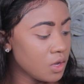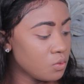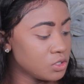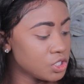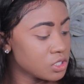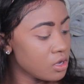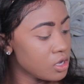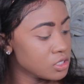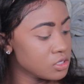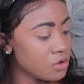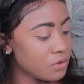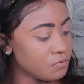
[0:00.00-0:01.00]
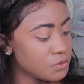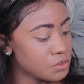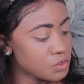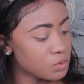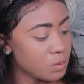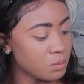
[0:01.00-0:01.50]
which is also
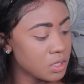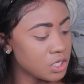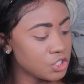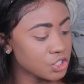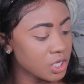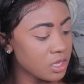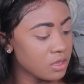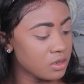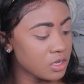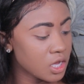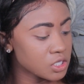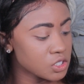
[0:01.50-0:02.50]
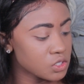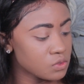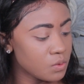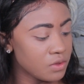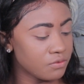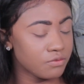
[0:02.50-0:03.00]
infused with peach and sweet